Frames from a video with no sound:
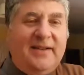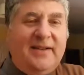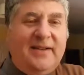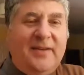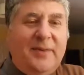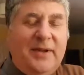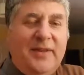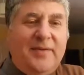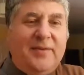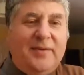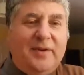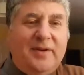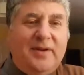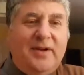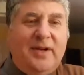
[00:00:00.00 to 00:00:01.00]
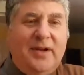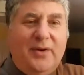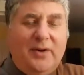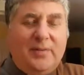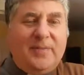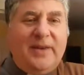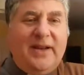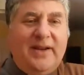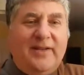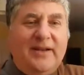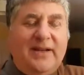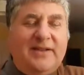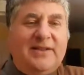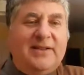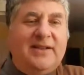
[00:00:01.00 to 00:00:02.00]
I went through a, a long
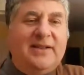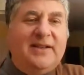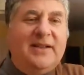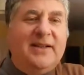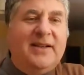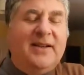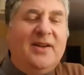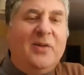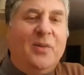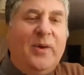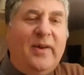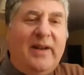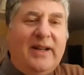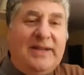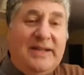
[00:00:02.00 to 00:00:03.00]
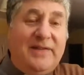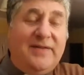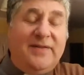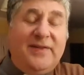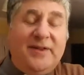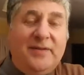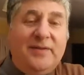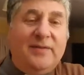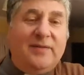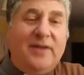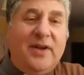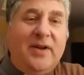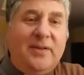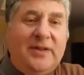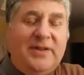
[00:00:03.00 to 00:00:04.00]
period where I didn't feel
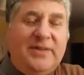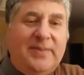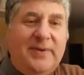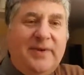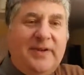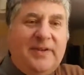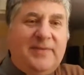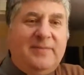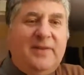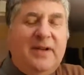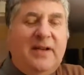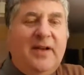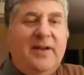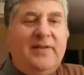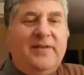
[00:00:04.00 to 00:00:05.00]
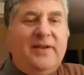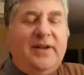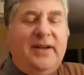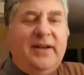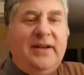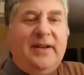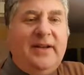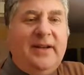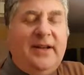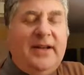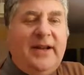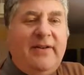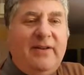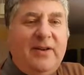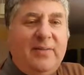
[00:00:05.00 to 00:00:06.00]
the Holy Spirit in my life and I, I
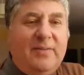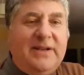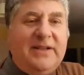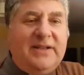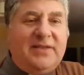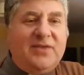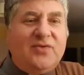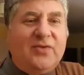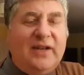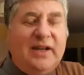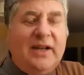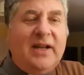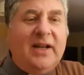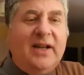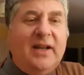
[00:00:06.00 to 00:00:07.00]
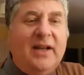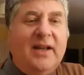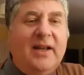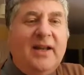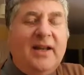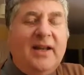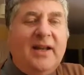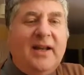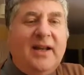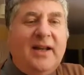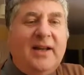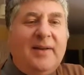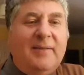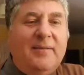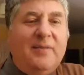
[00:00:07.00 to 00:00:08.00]
carried on ministering
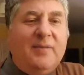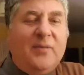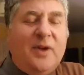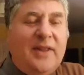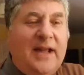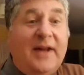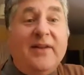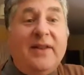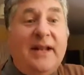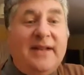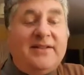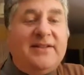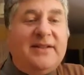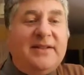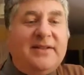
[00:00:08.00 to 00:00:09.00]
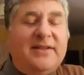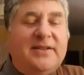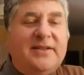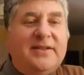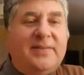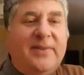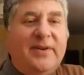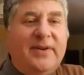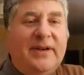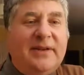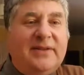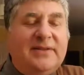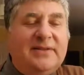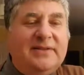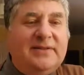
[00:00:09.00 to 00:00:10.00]
um, without that sense of the
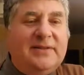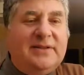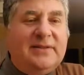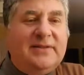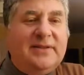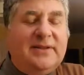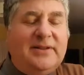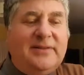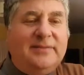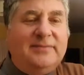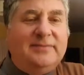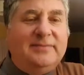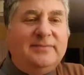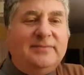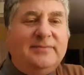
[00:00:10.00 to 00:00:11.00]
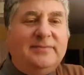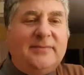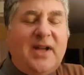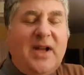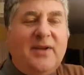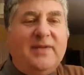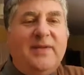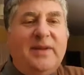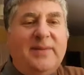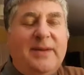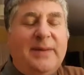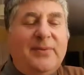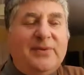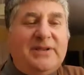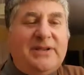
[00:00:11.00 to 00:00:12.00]
Spirit. Um, hopefully
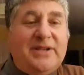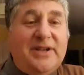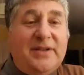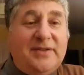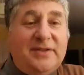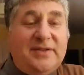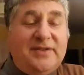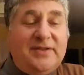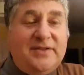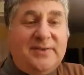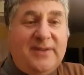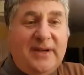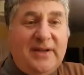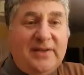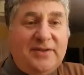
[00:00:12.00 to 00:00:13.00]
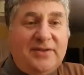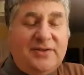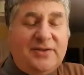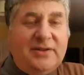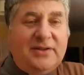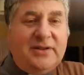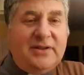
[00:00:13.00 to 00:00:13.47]
people didn't notice too much.